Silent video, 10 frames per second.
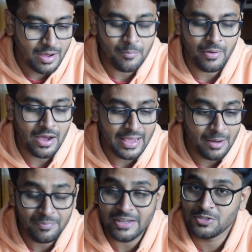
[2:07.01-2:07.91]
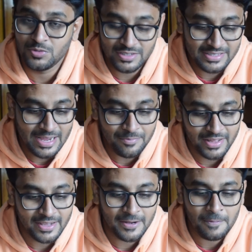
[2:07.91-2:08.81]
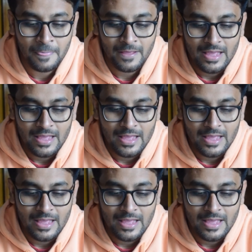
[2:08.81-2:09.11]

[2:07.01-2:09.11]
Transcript: a, a MTech student they have taken.